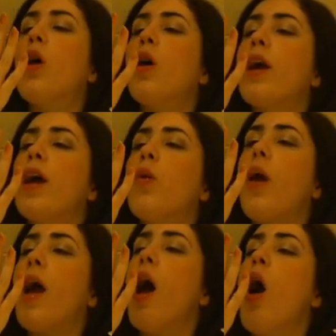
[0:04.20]
getting
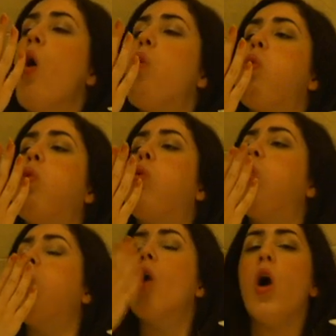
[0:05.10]
wet.
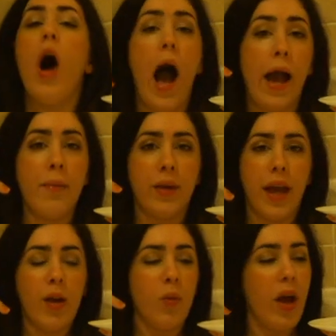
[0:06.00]
I'm
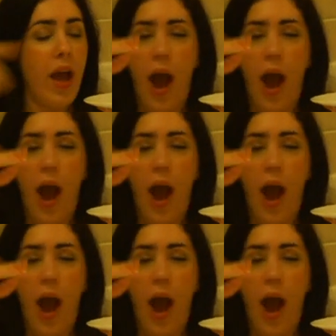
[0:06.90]
getting wet.